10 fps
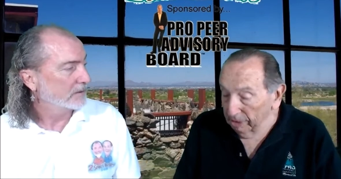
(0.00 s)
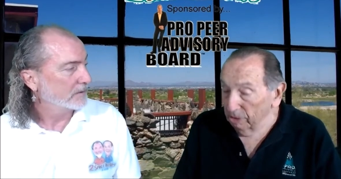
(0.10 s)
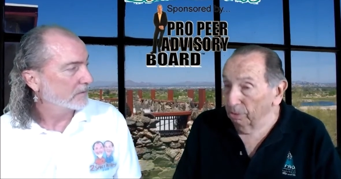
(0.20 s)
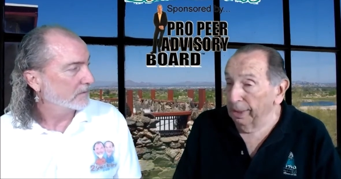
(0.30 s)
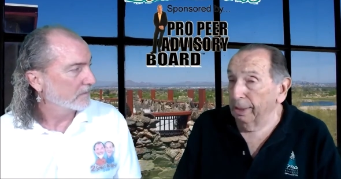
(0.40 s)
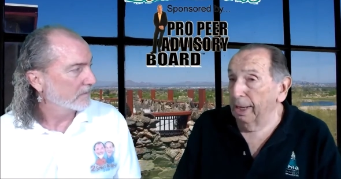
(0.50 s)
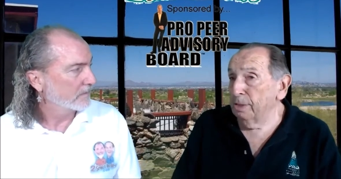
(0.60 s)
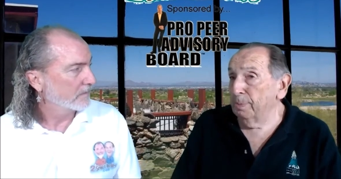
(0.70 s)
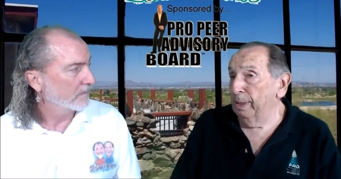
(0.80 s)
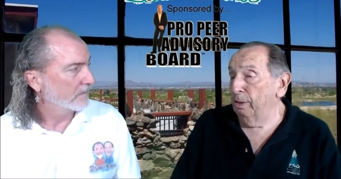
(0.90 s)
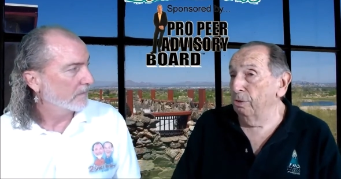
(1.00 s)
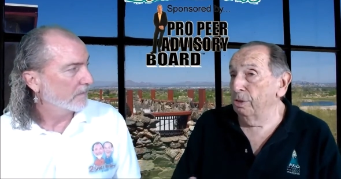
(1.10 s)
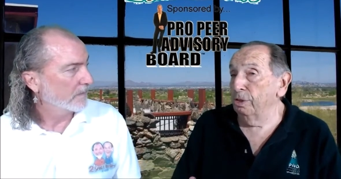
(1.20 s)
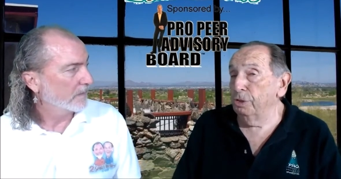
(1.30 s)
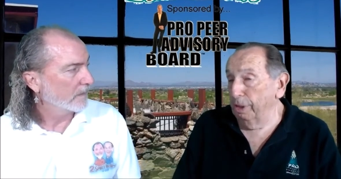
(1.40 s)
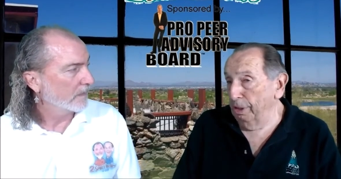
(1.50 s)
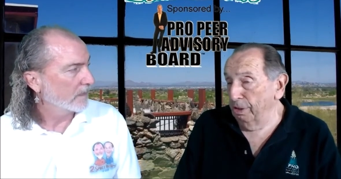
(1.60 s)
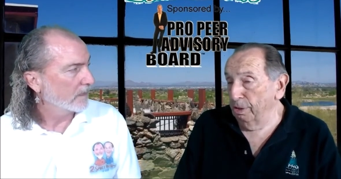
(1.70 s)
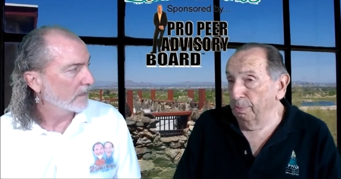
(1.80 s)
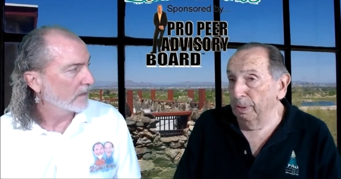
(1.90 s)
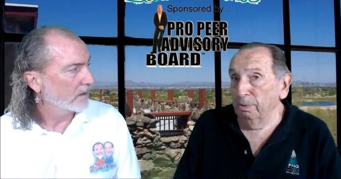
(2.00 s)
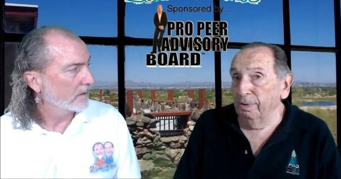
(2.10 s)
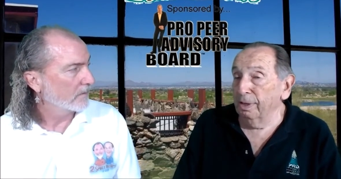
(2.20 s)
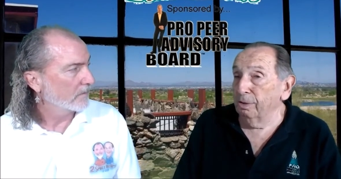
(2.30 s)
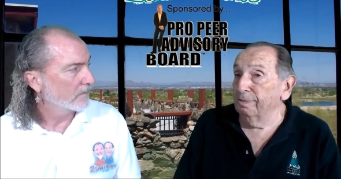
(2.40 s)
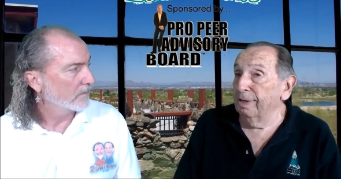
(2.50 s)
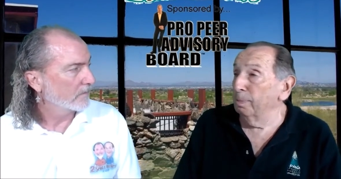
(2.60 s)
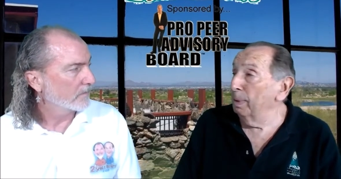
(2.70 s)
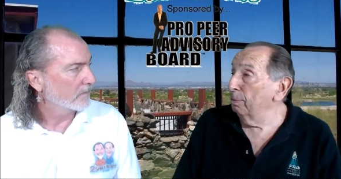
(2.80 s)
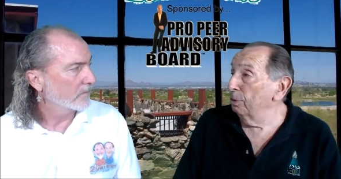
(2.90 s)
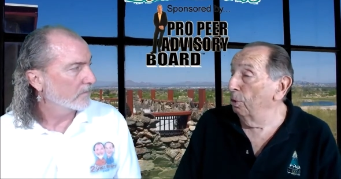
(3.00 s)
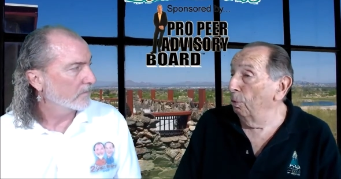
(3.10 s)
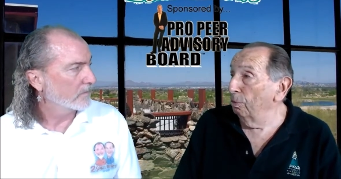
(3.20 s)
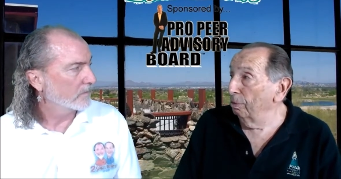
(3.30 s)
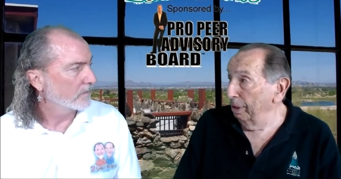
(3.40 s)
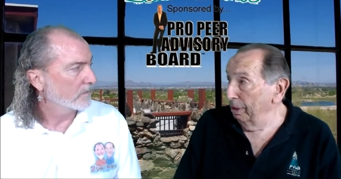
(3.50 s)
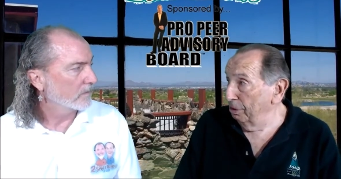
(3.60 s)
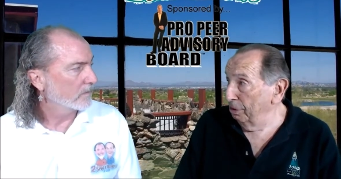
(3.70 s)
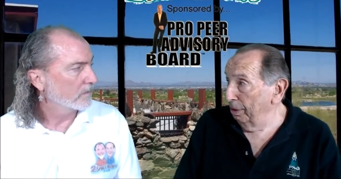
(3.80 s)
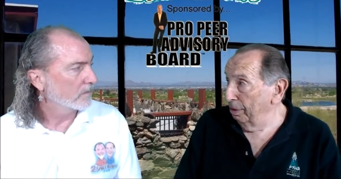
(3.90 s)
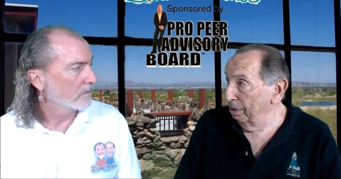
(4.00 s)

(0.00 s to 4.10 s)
Speaker 1: so that aspect was to change. People, a lot of people don't like change.